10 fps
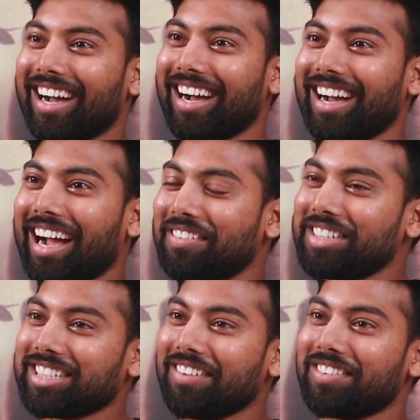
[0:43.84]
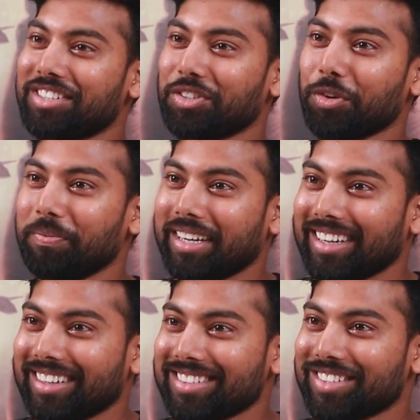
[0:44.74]
I wish I was your
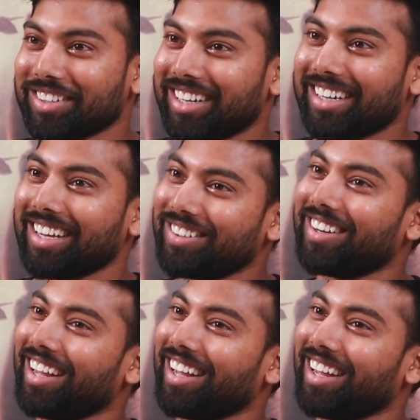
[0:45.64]
mirror so that I could